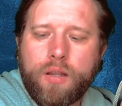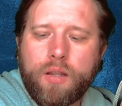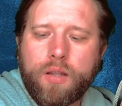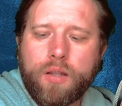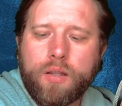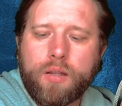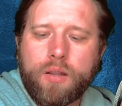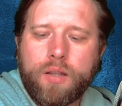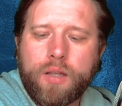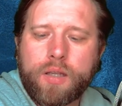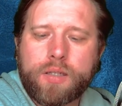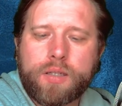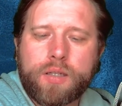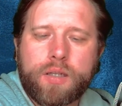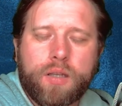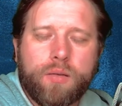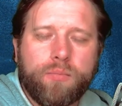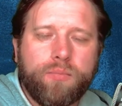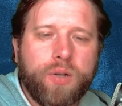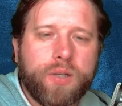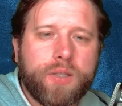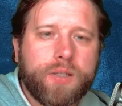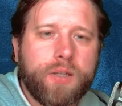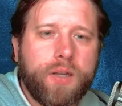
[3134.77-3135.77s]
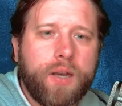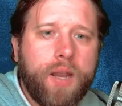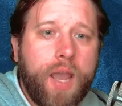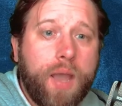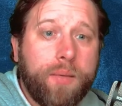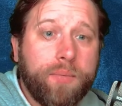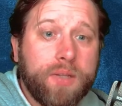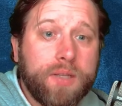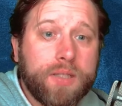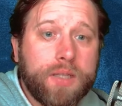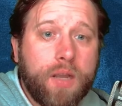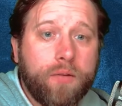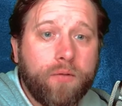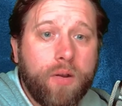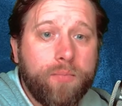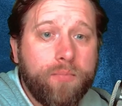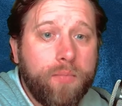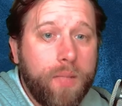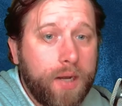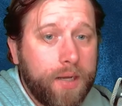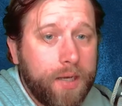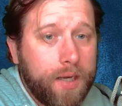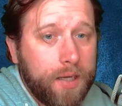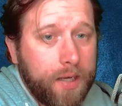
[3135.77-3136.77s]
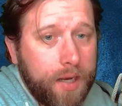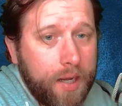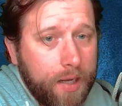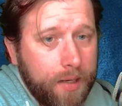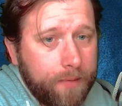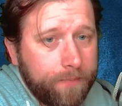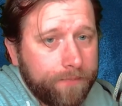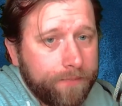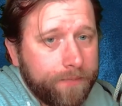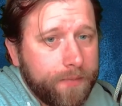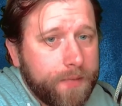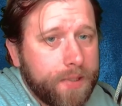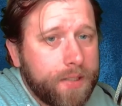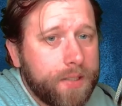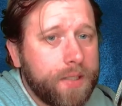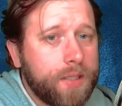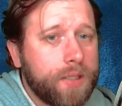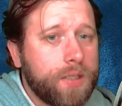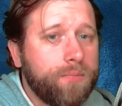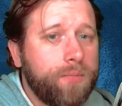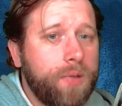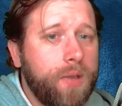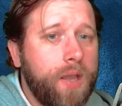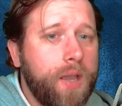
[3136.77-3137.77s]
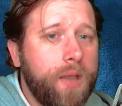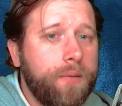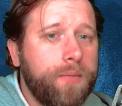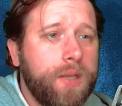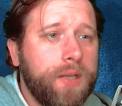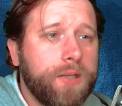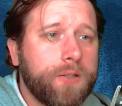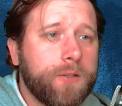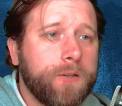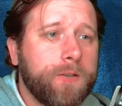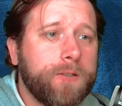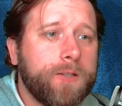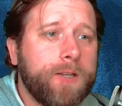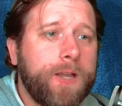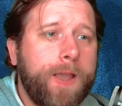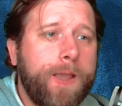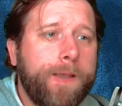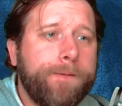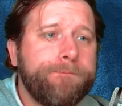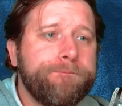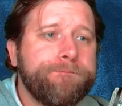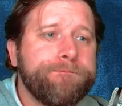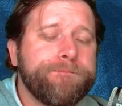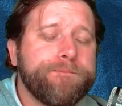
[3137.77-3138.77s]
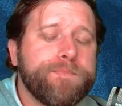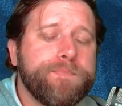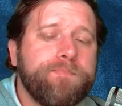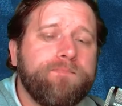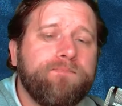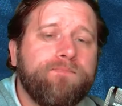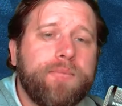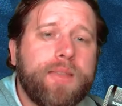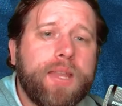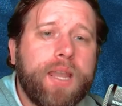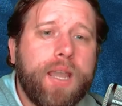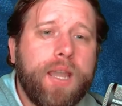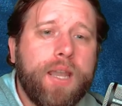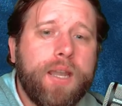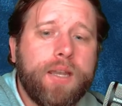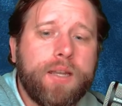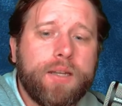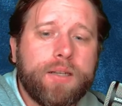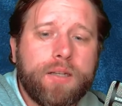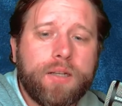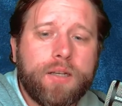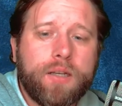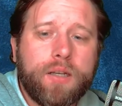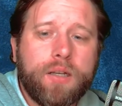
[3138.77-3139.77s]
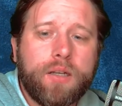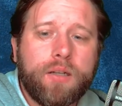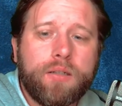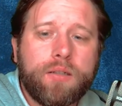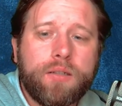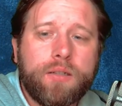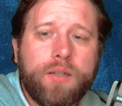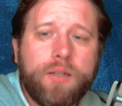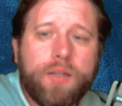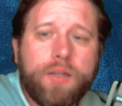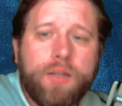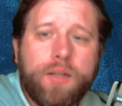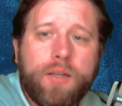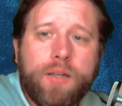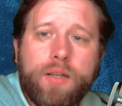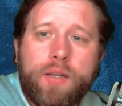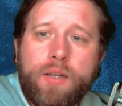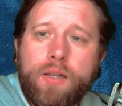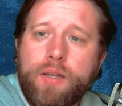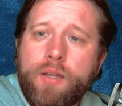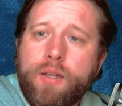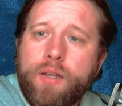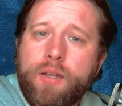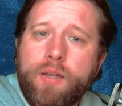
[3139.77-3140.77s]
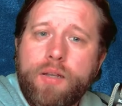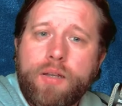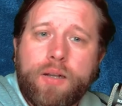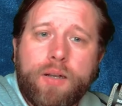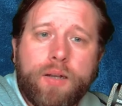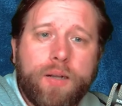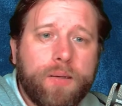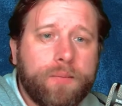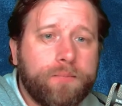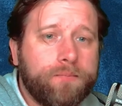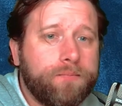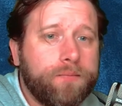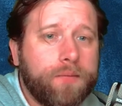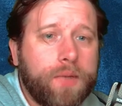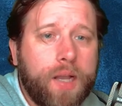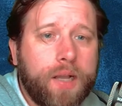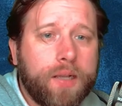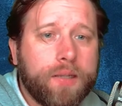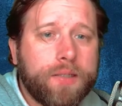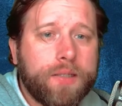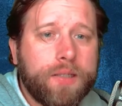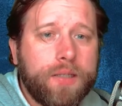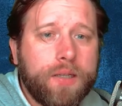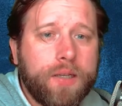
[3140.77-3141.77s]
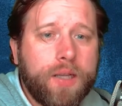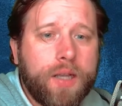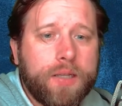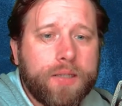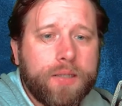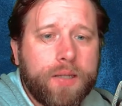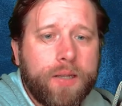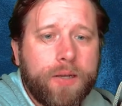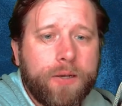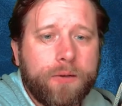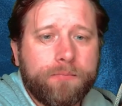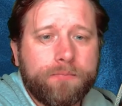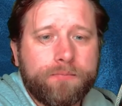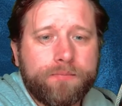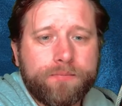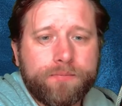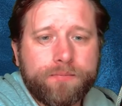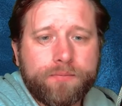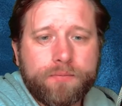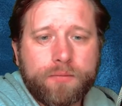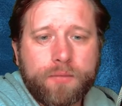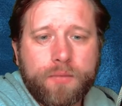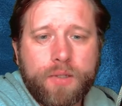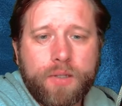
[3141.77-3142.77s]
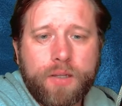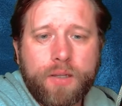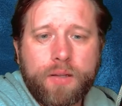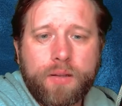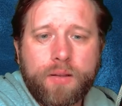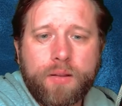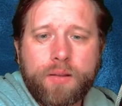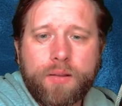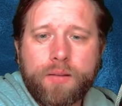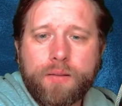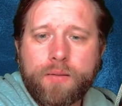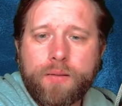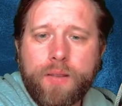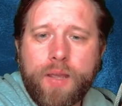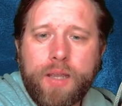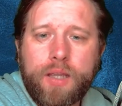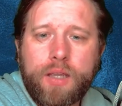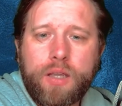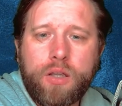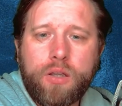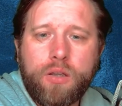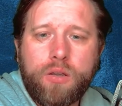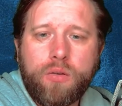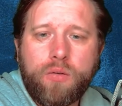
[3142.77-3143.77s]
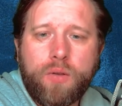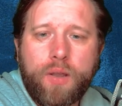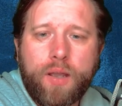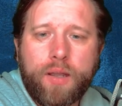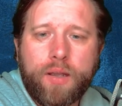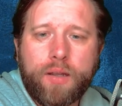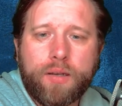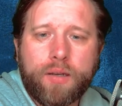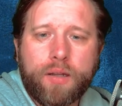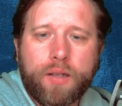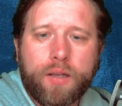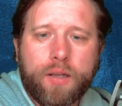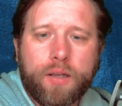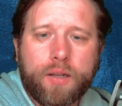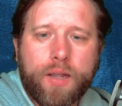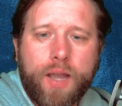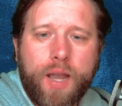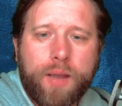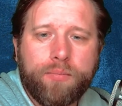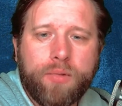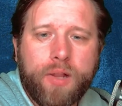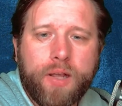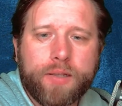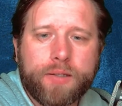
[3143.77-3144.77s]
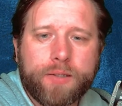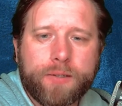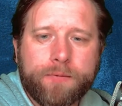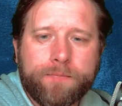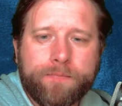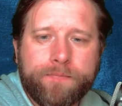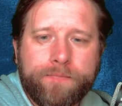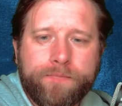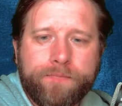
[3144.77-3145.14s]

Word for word: this book study happens every Monday night, 6 p.m. Eastern Time. And um, I'll see you guys later thank you and uh, God bless.